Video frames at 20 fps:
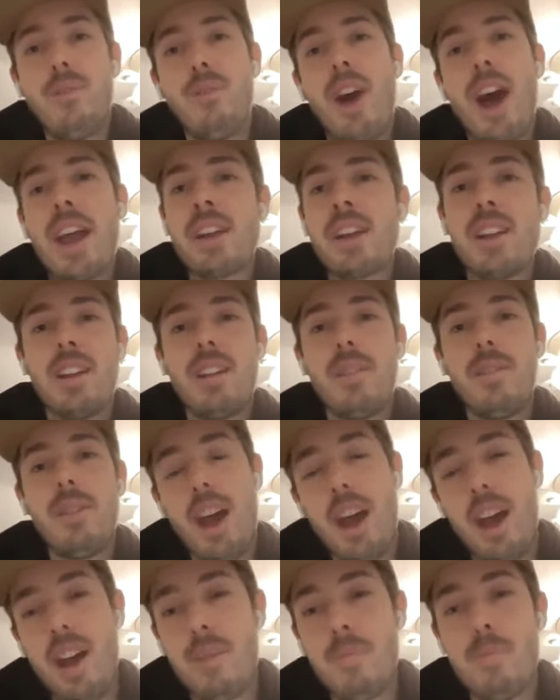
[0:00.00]
And if I
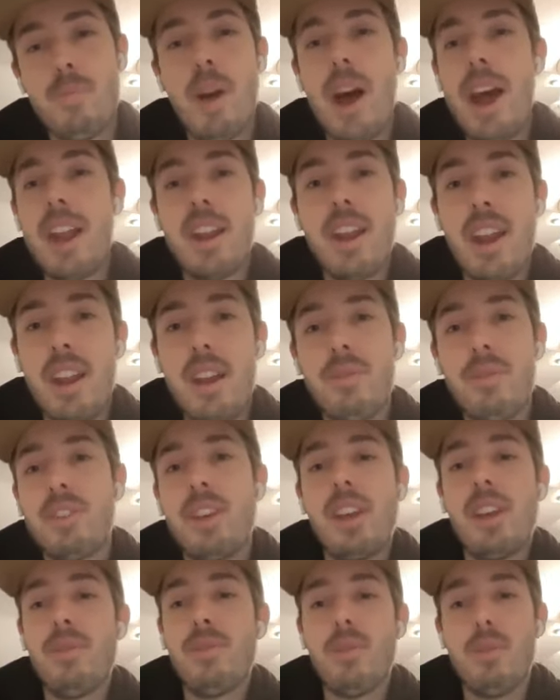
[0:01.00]
can um, buy an N F
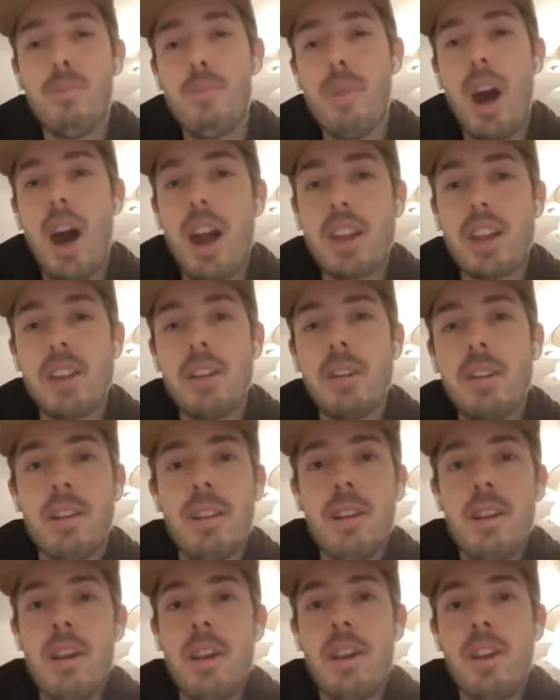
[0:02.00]
T from Marty,
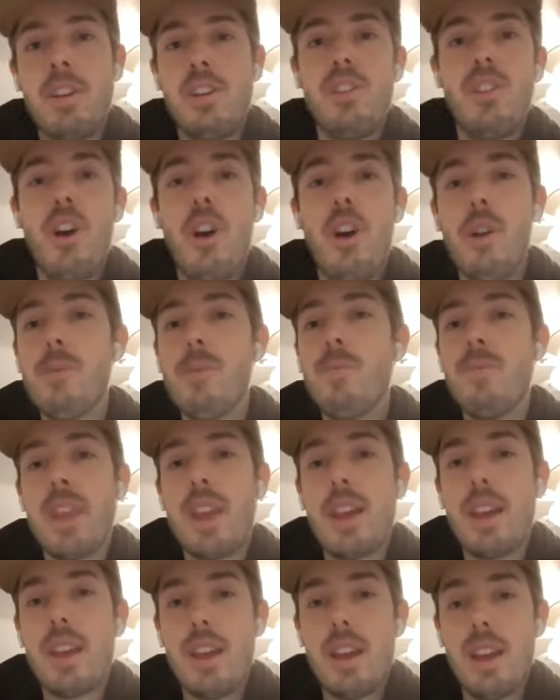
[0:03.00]
you know,
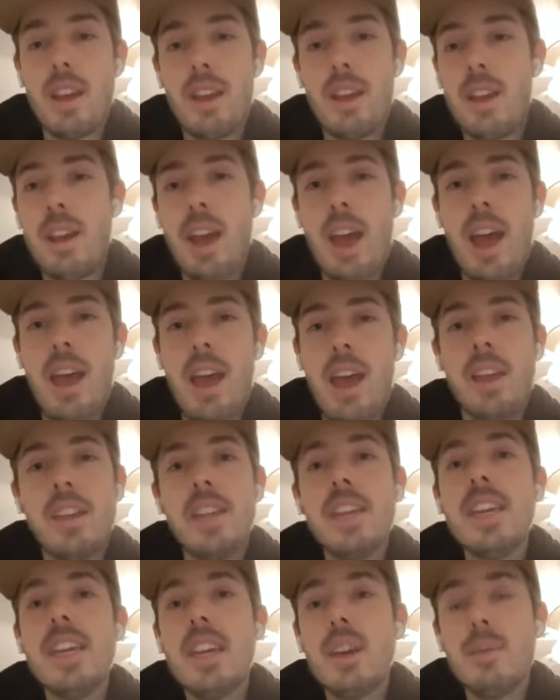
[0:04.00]
a
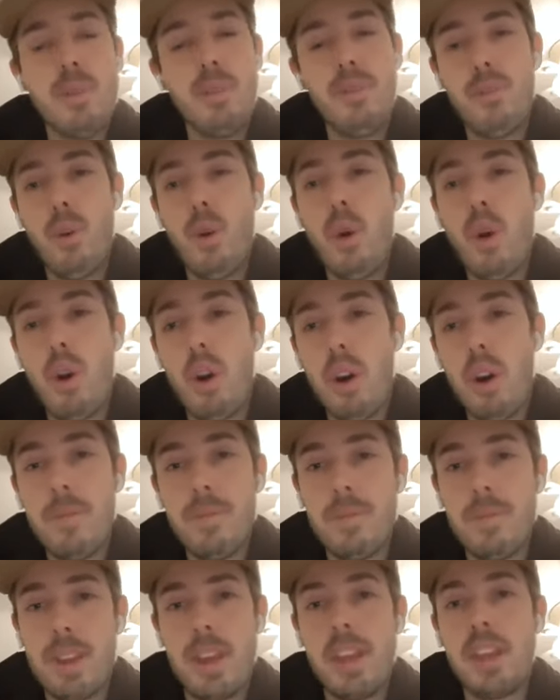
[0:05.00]
year
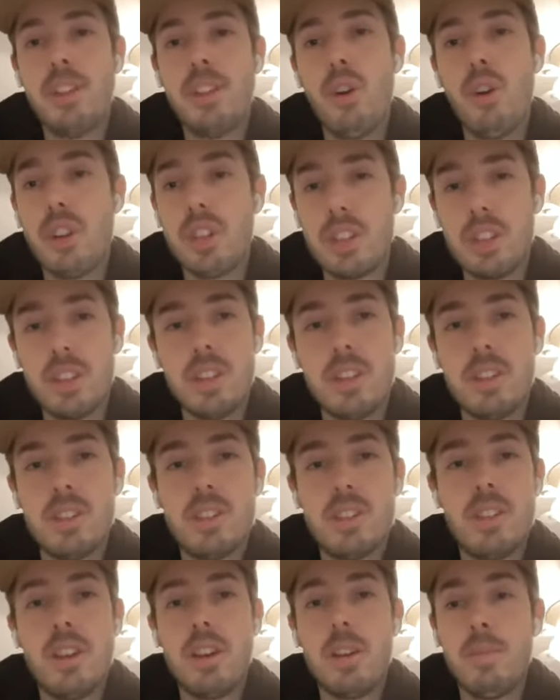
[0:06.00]
before he
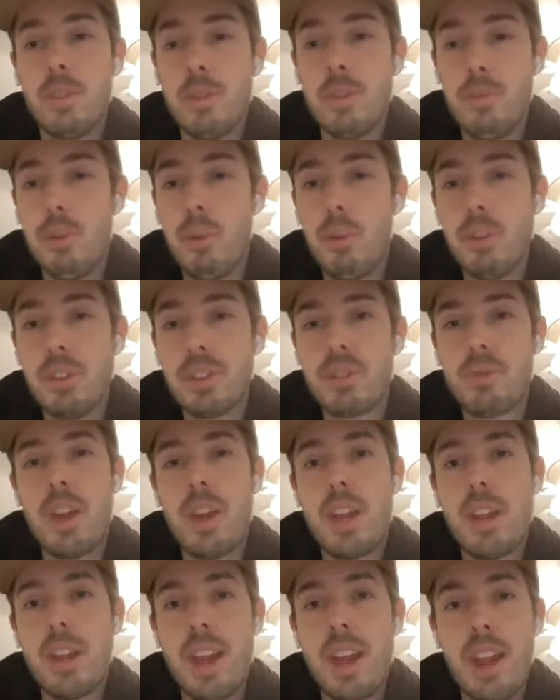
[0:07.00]
launches the, the Pool
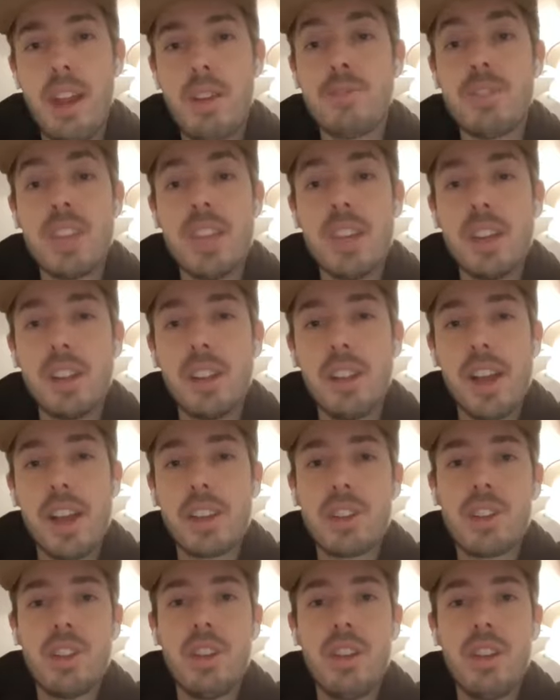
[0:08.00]
Suite N F T
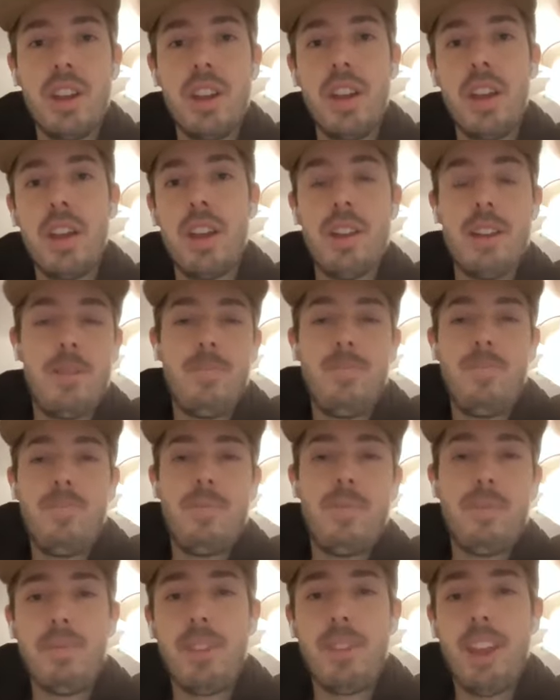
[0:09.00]
collection,
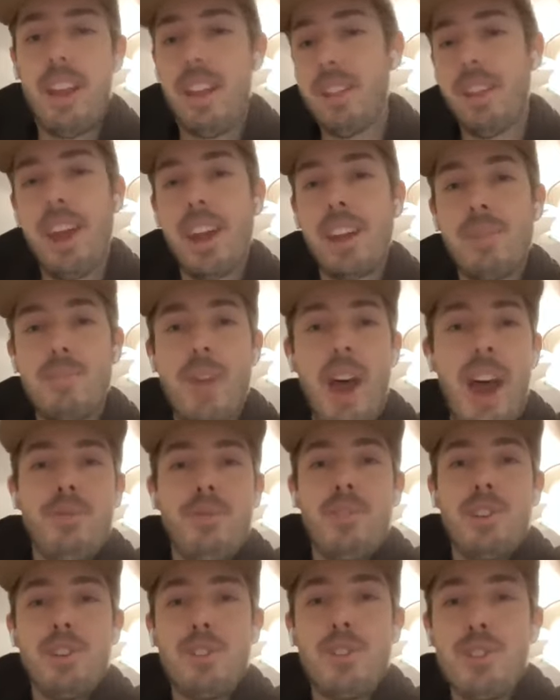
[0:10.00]
like
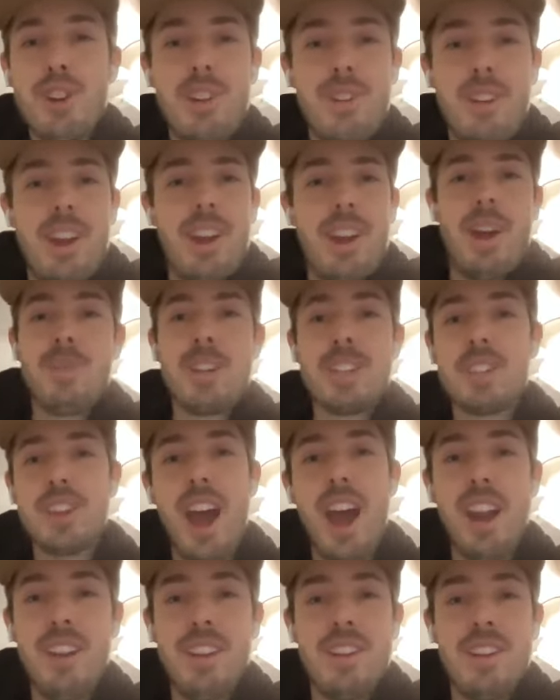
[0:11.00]
I feel good and I'm
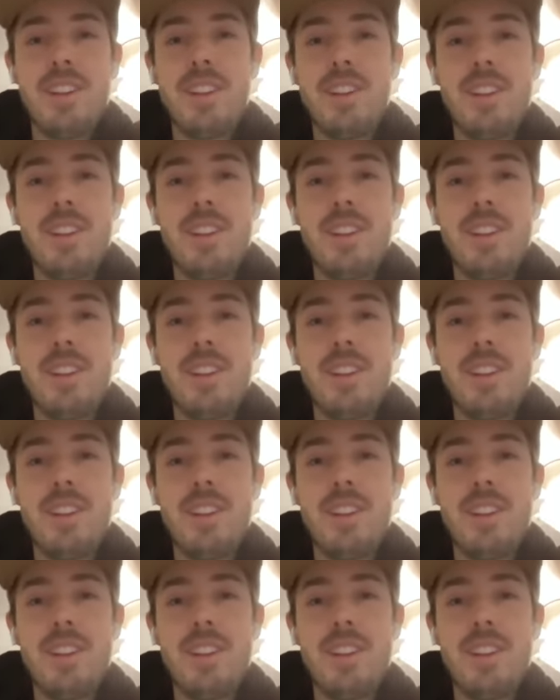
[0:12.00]
excited.